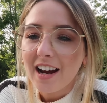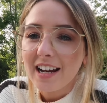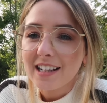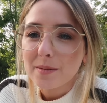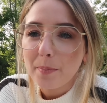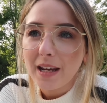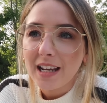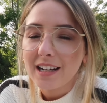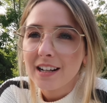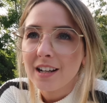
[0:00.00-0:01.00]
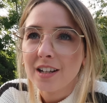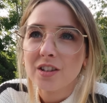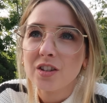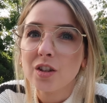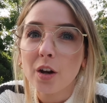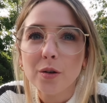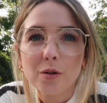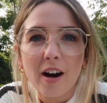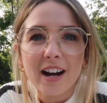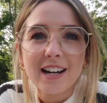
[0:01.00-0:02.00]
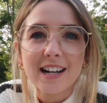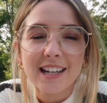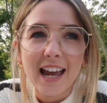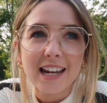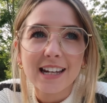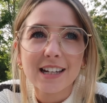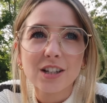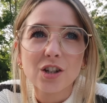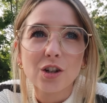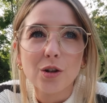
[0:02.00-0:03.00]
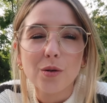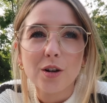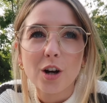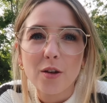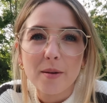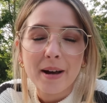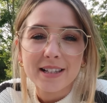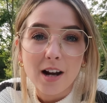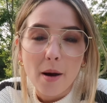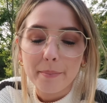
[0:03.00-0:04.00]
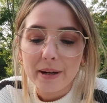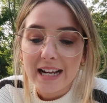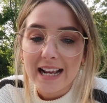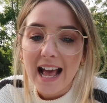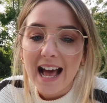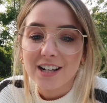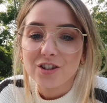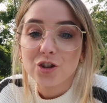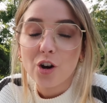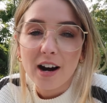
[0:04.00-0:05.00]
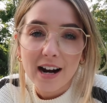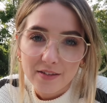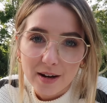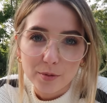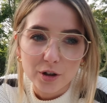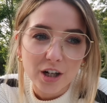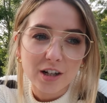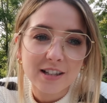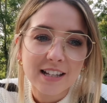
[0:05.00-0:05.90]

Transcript: it's been so great getting to know them as a company and try out their products.